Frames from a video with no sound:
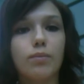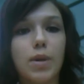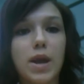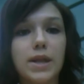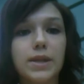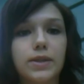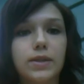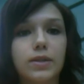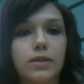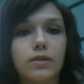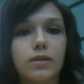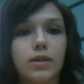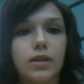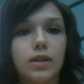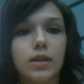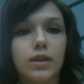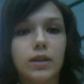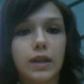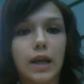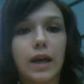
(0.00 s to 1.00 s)

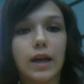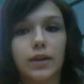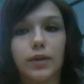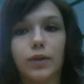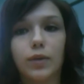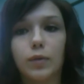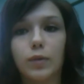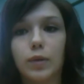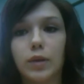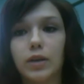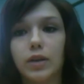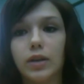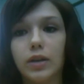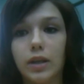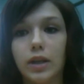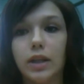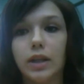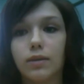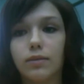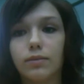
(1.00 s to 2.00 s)
basically, yeah, you would
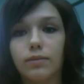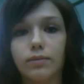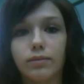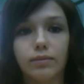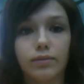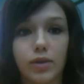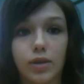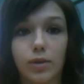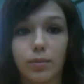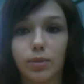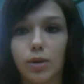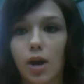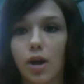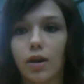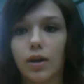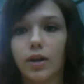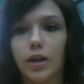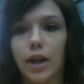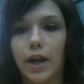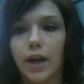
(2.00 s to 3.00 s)
need the
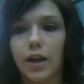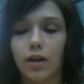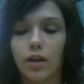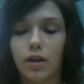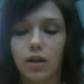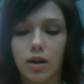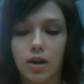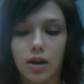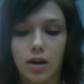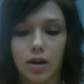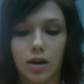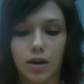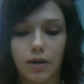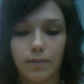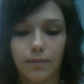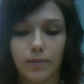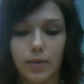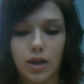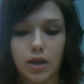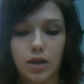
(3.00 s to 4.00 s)
blonde hair.
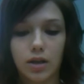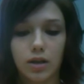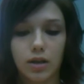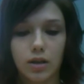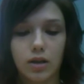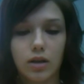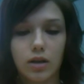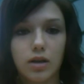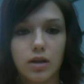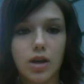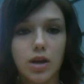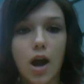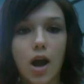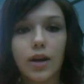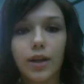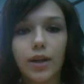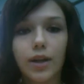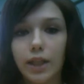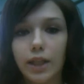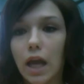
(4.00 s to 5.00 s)

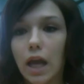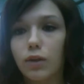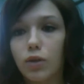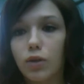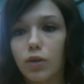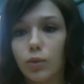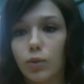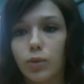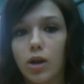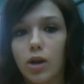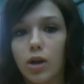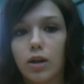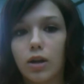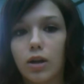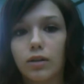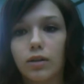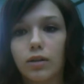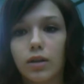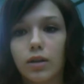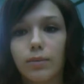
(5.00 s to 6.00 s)
Not yellow
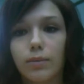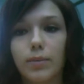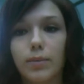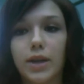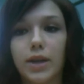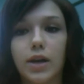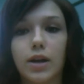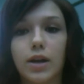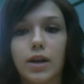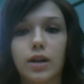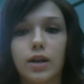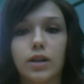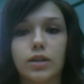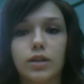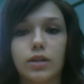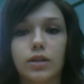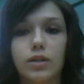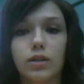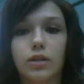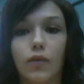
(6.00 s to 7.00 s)
blonde,
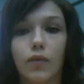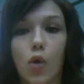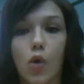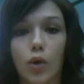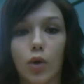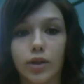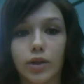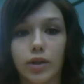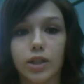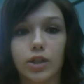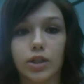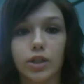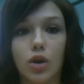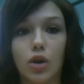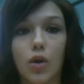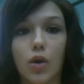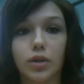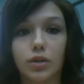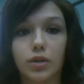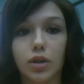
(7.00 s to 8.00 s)
because of course it's
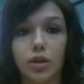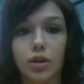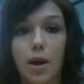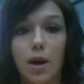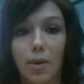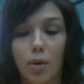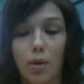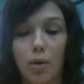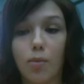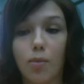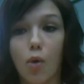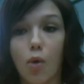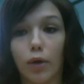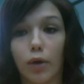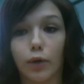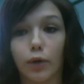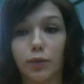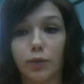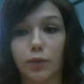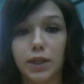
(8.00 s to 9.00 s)
going to come out more
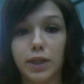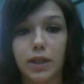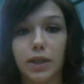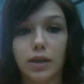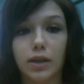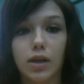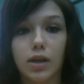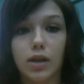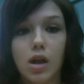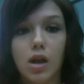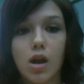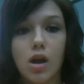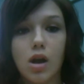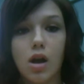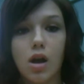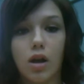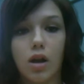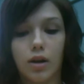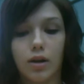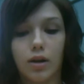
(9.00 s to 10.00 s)
green.
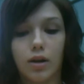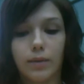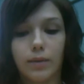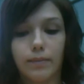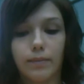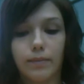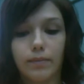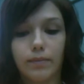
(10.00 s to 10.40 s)
Um,